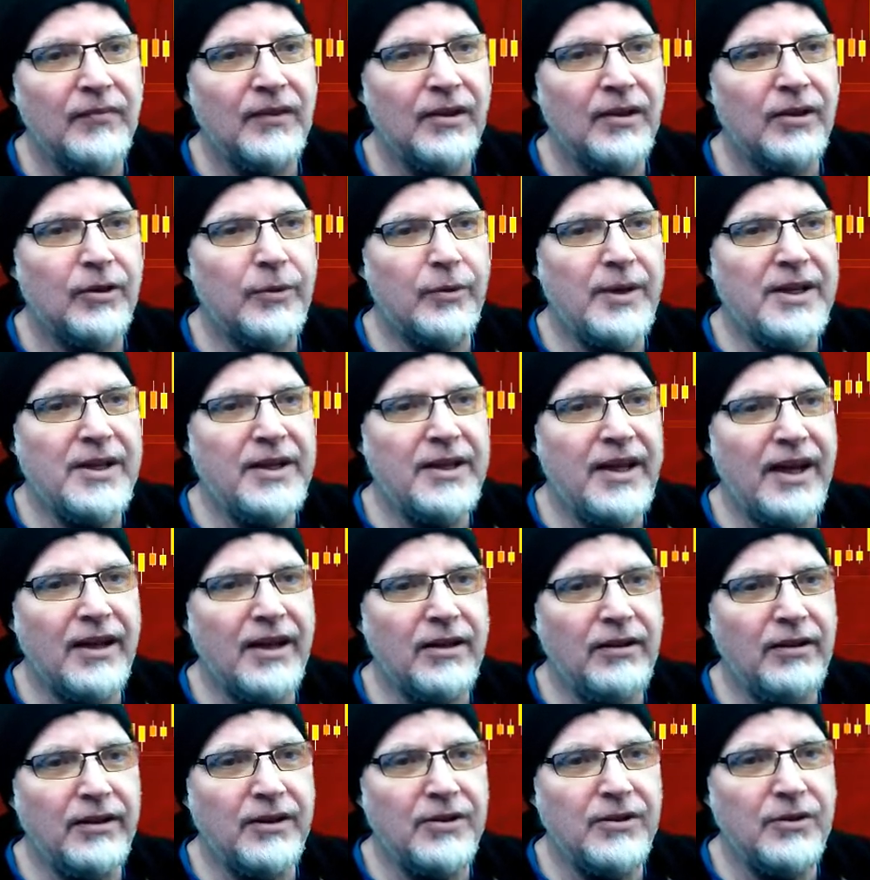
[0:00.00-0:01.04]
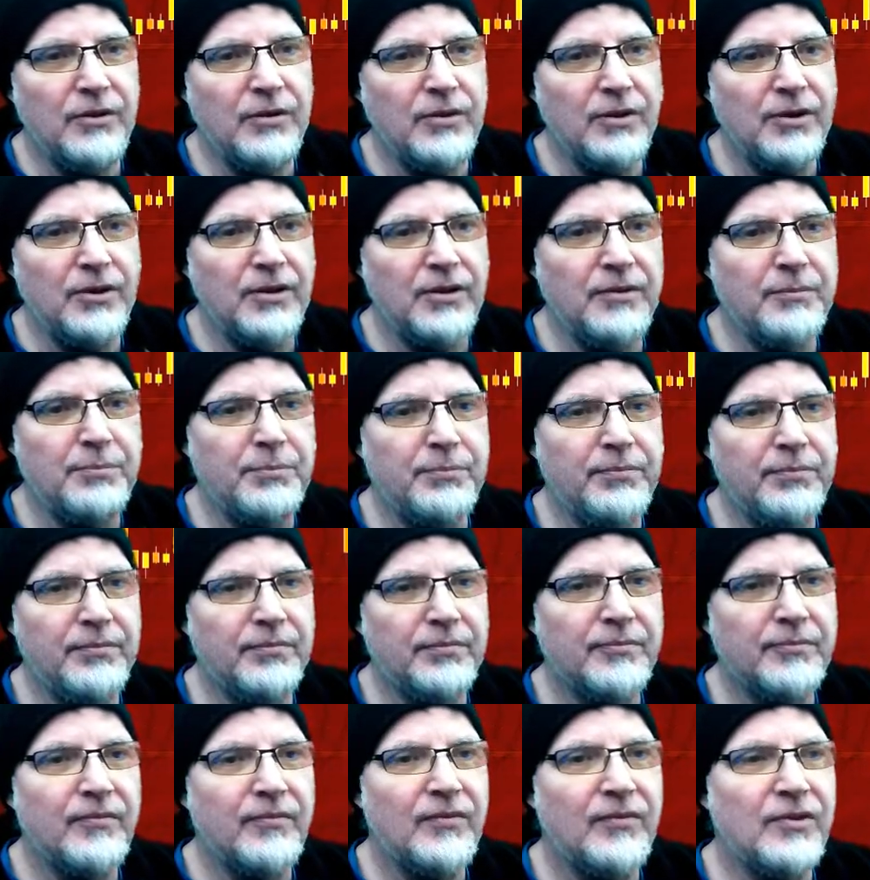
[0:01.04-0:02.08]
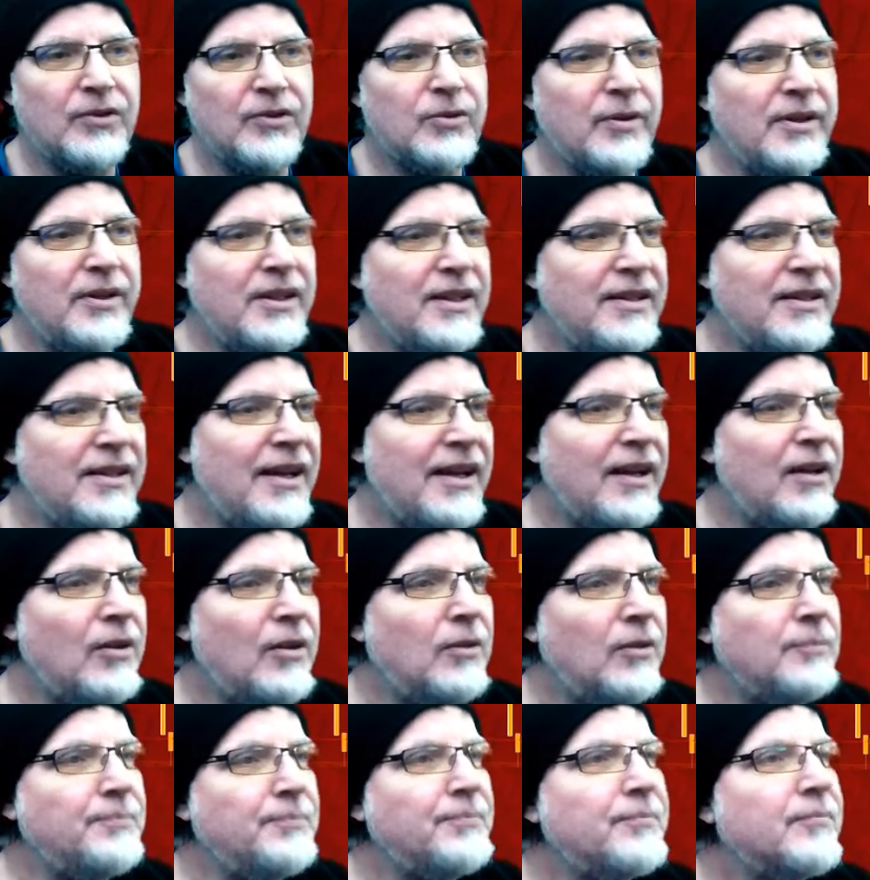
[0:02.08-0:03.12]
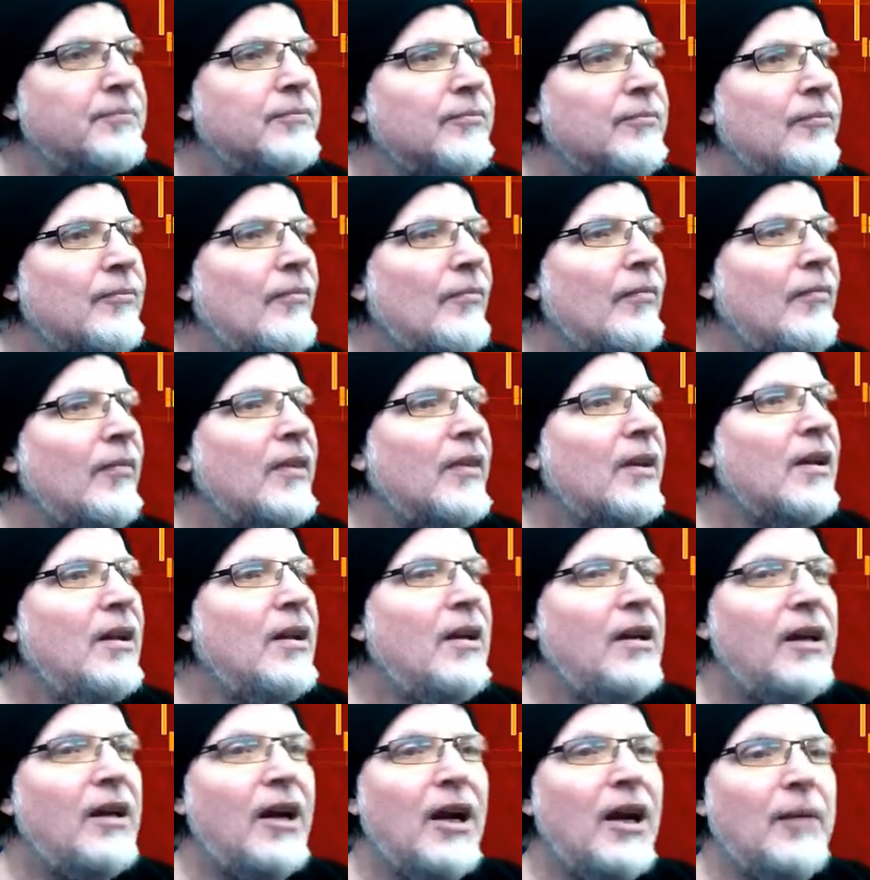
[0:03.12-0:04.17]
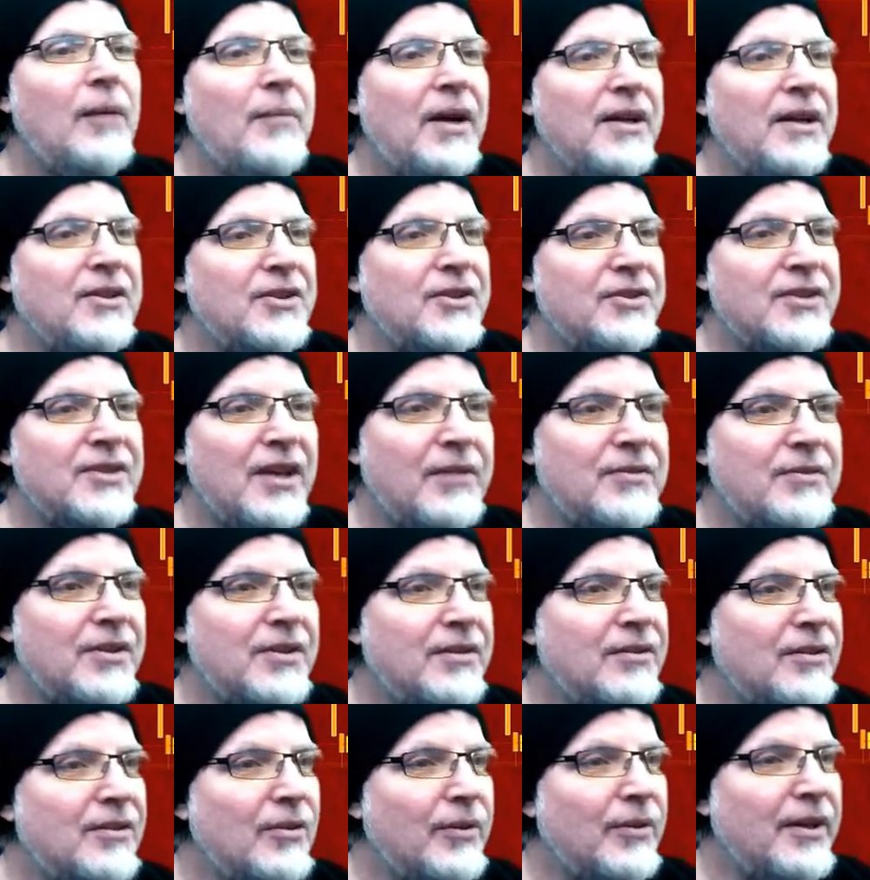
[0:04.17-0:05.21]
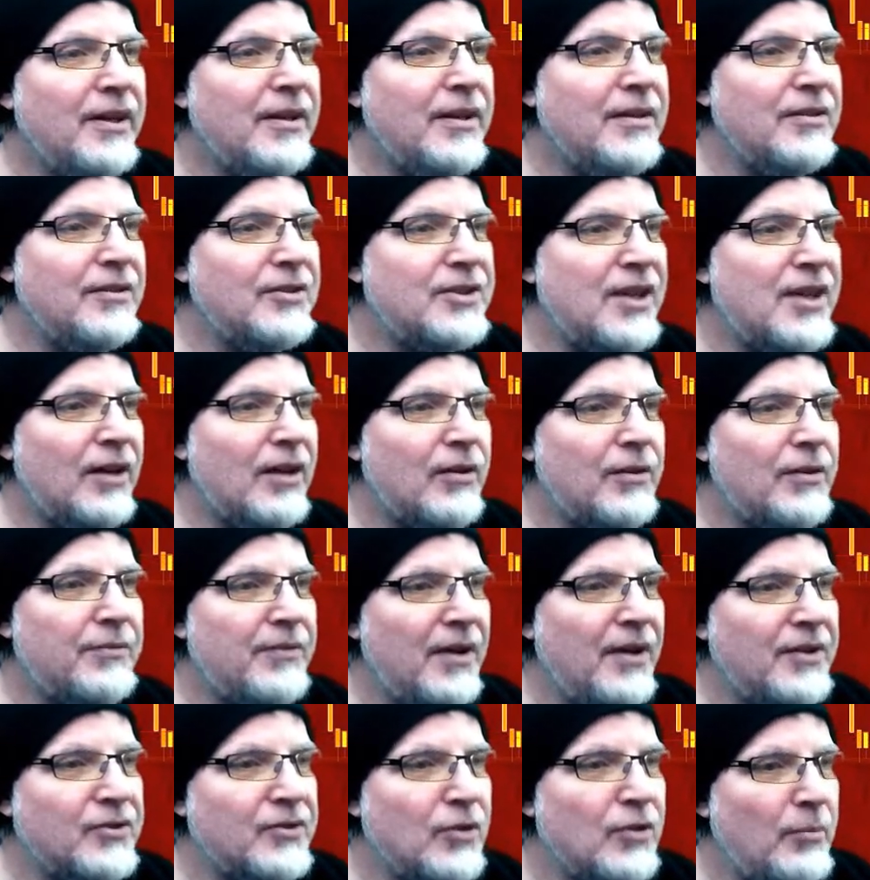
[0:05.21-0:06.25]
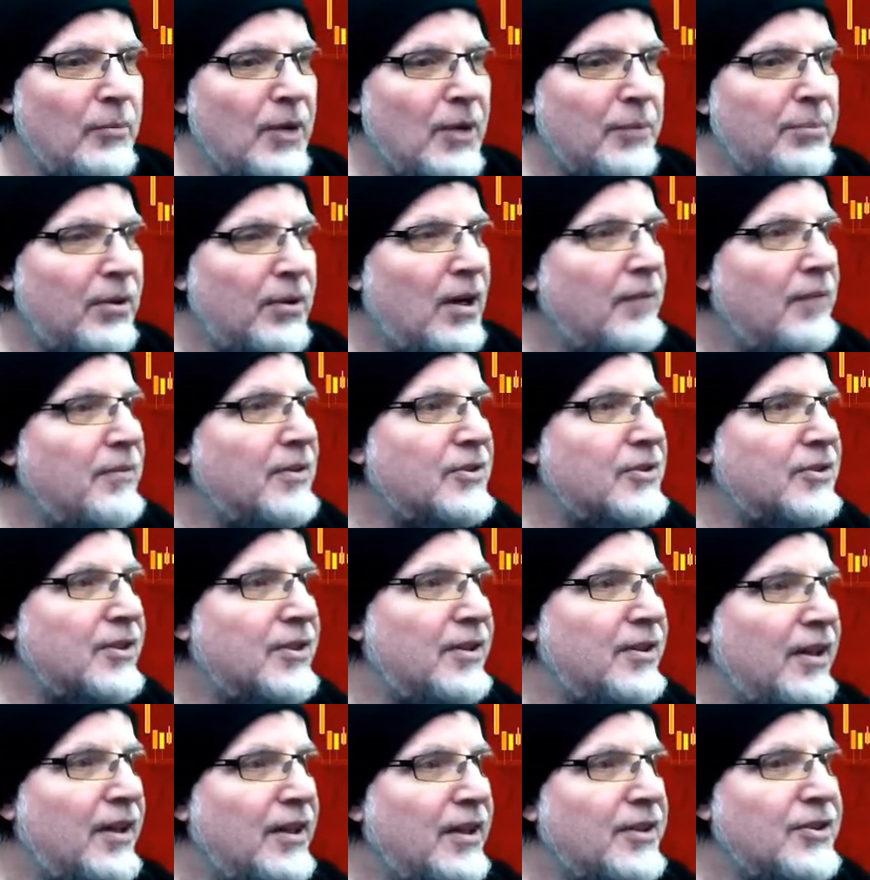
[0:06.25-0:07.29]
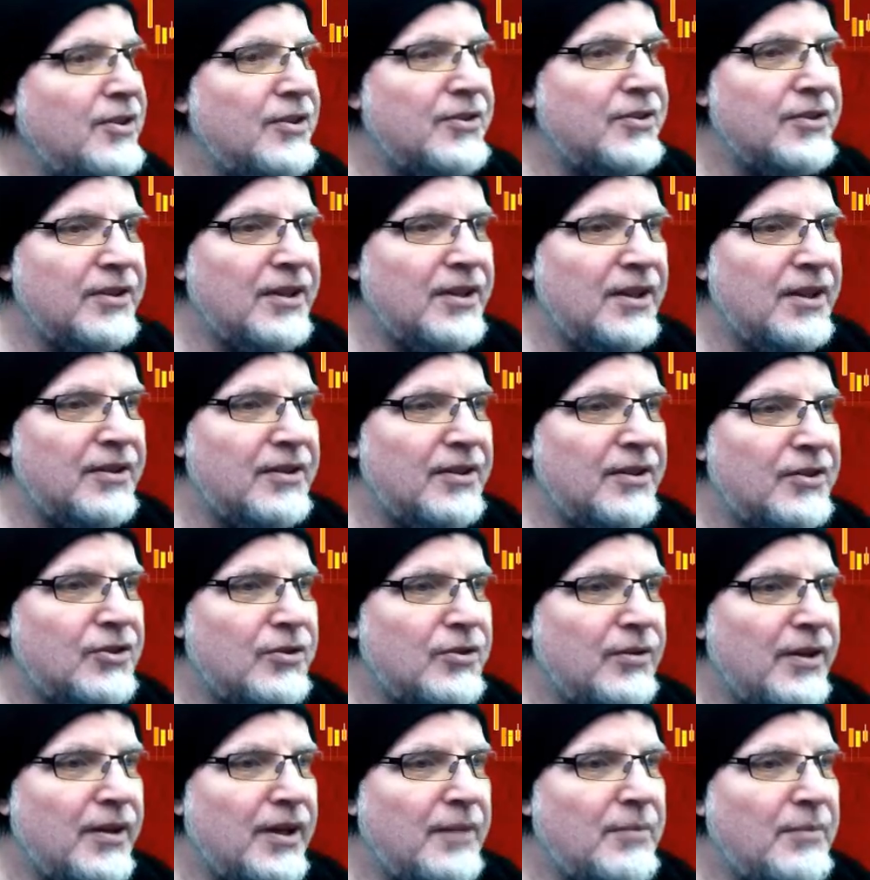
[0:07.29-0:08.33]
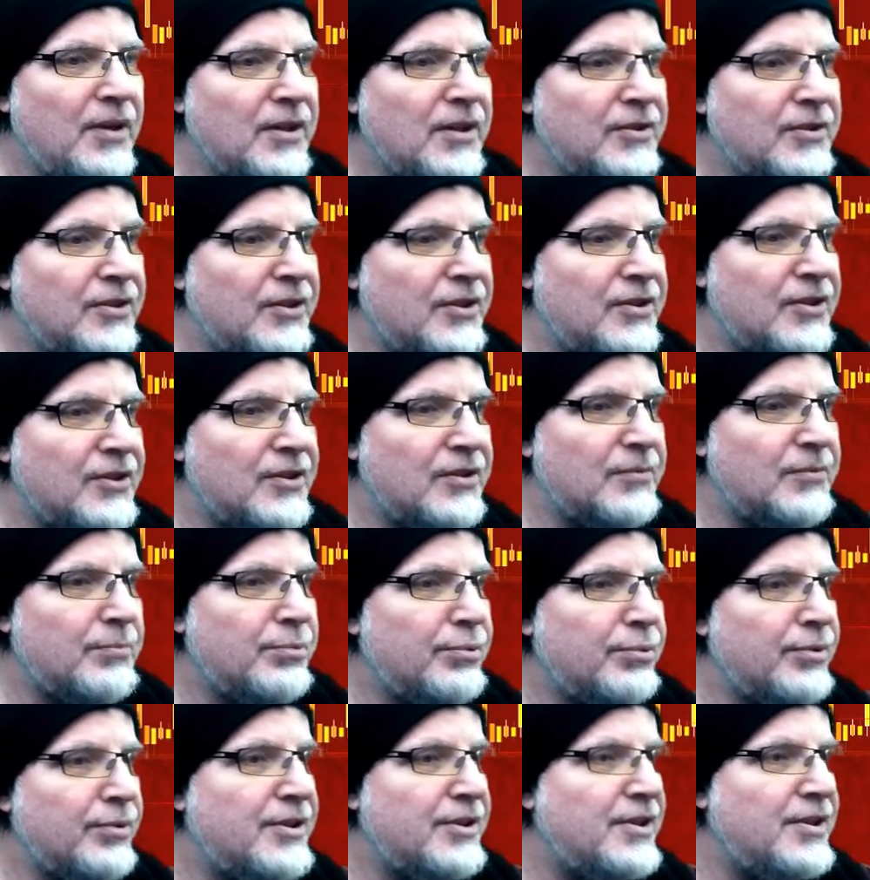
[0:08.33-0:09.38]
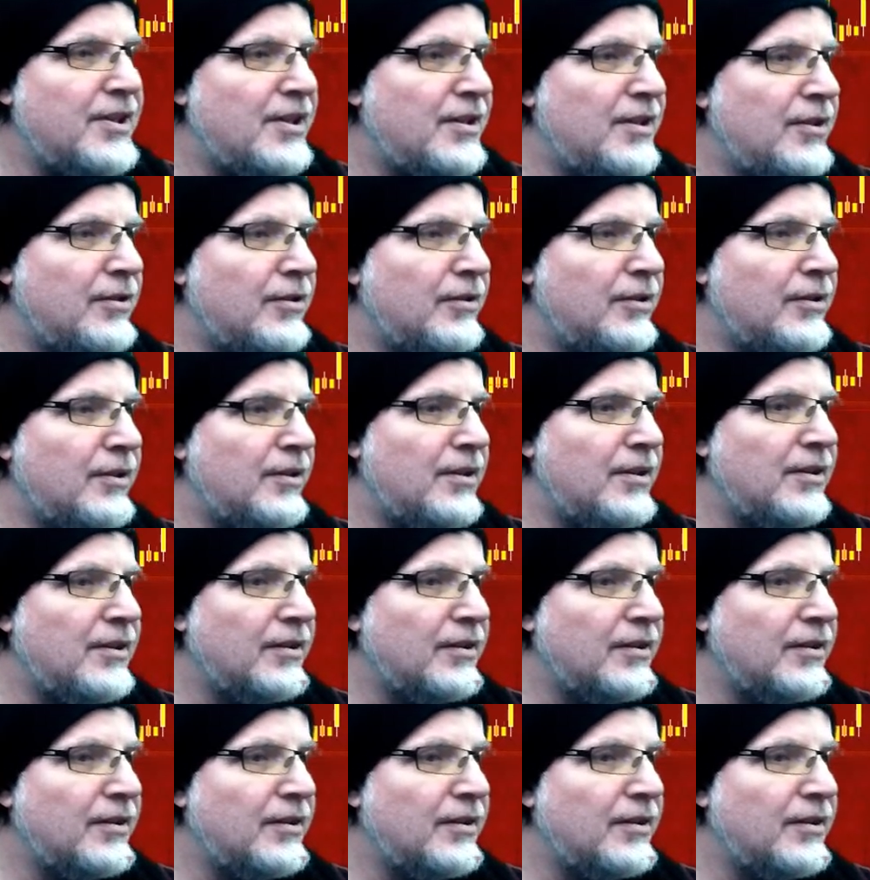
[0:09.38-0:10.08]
Green candle ignored, trending down. I might just have to go ahead and sacrifice all my profits today just to get this trade because this is pretty good.